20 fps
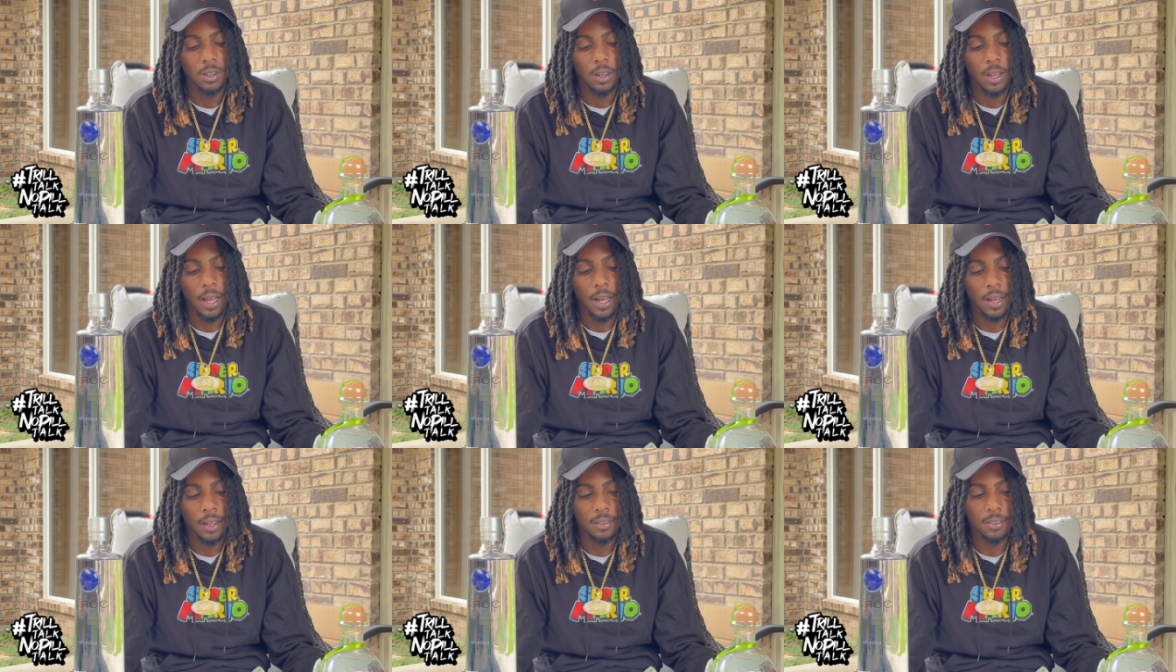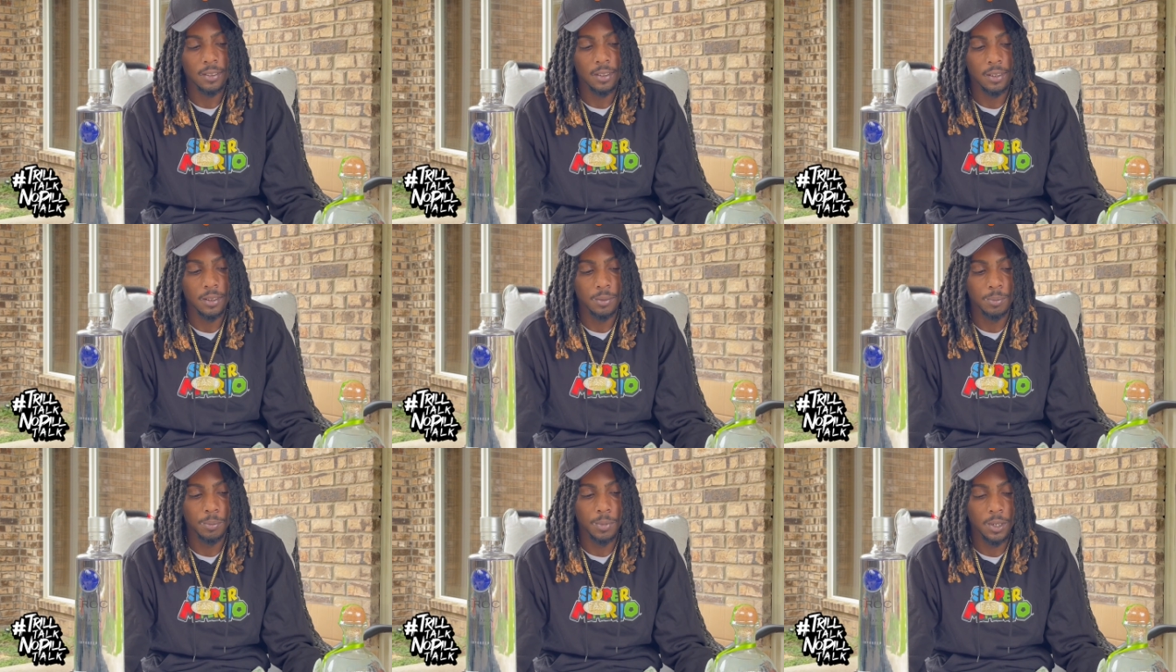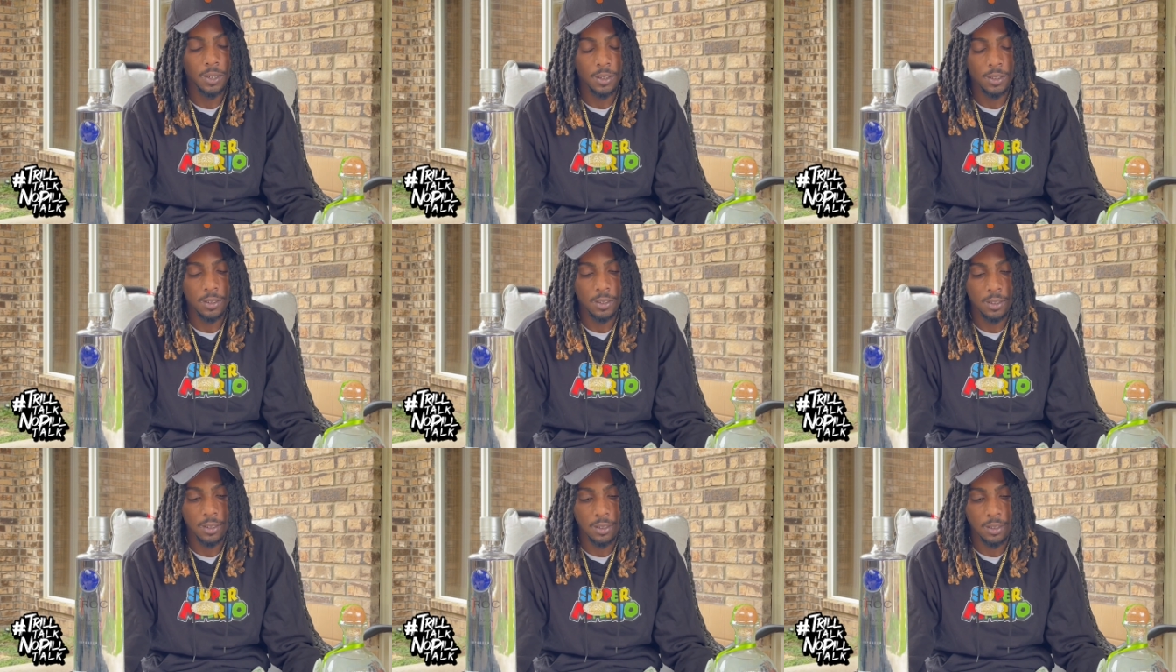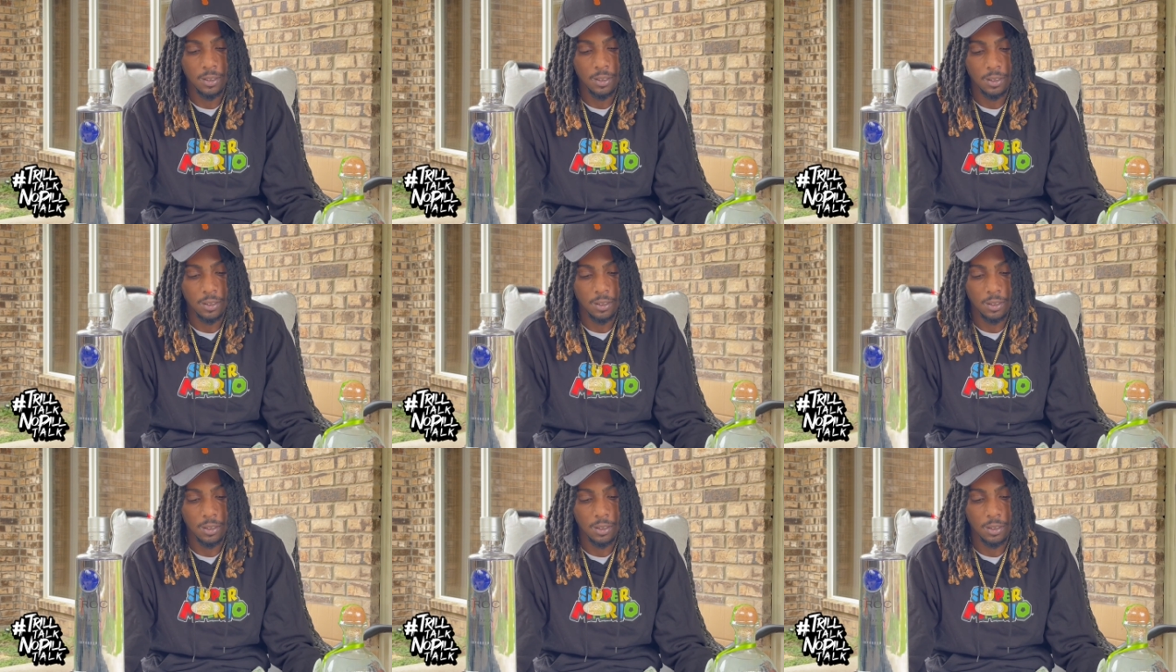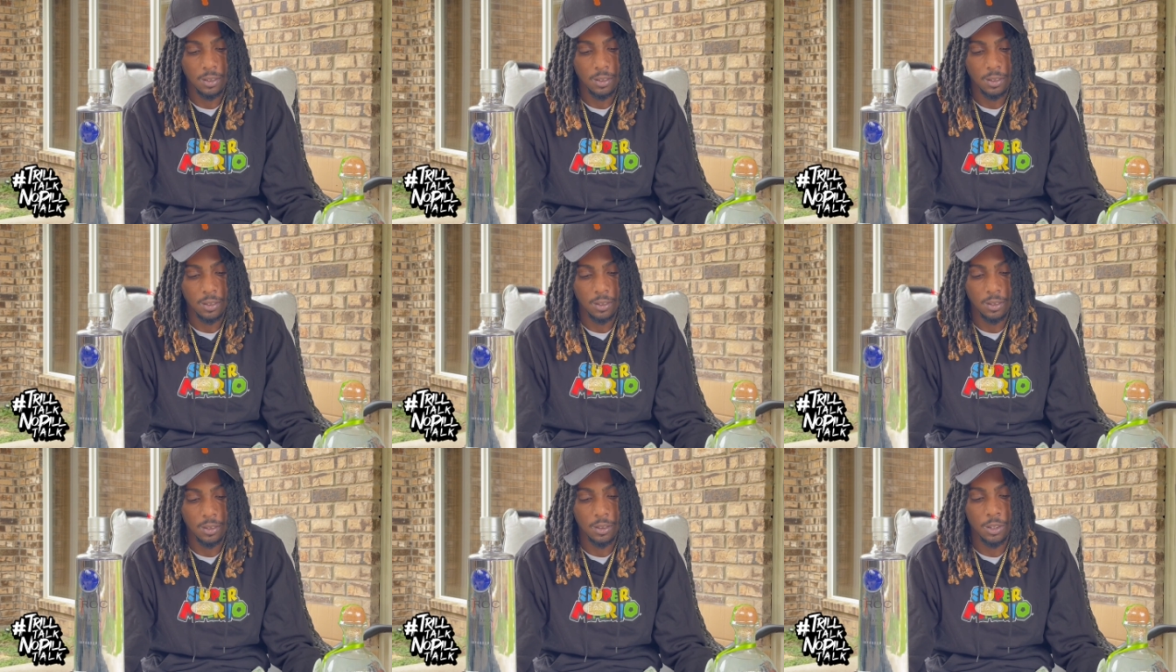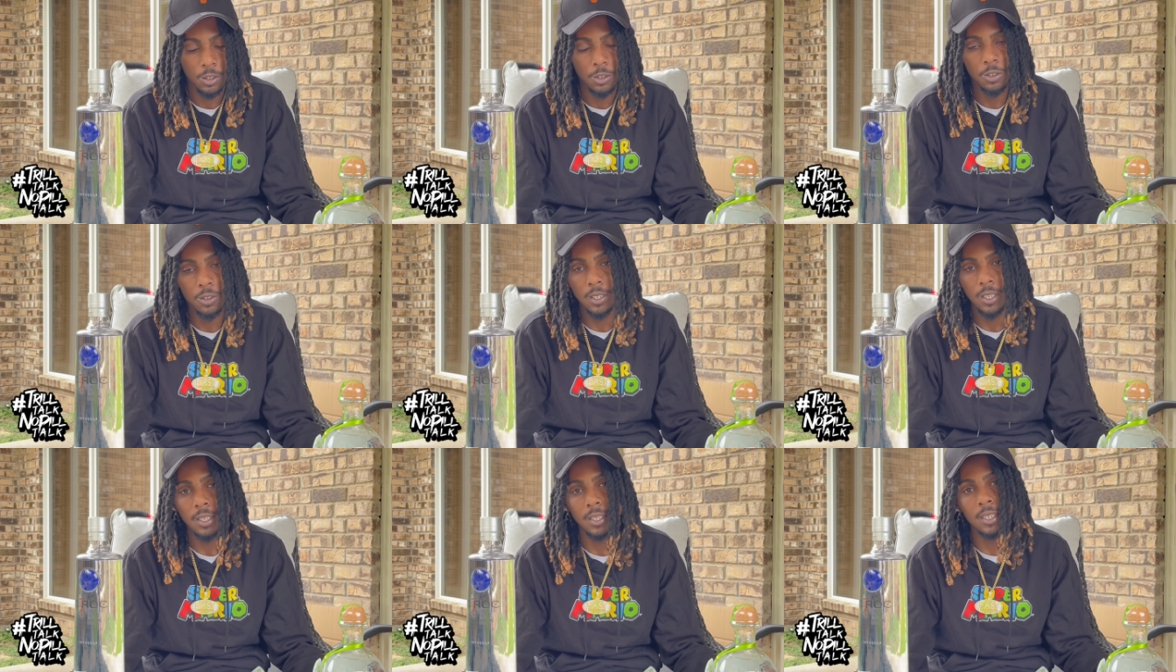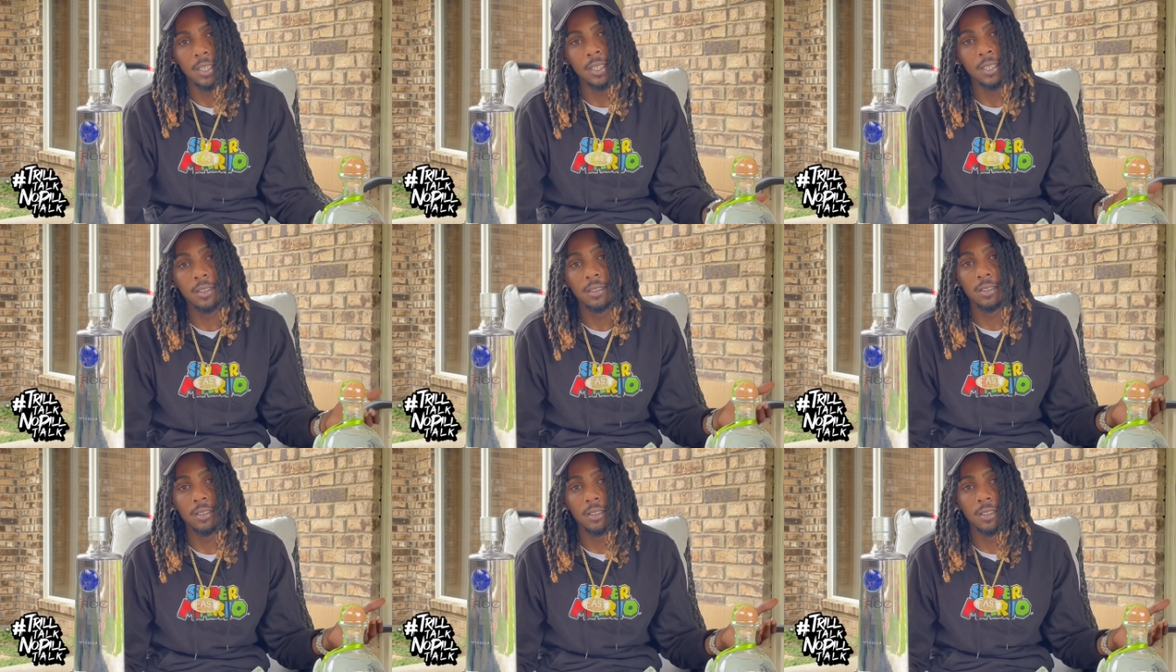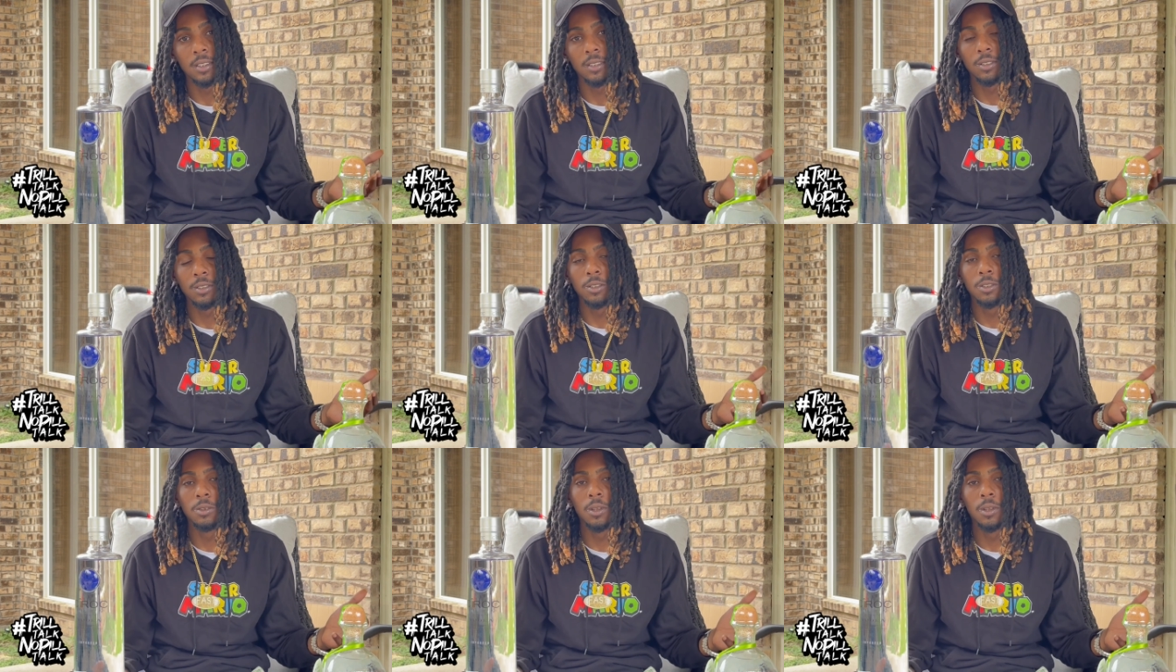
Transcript: I say building doing good shit too.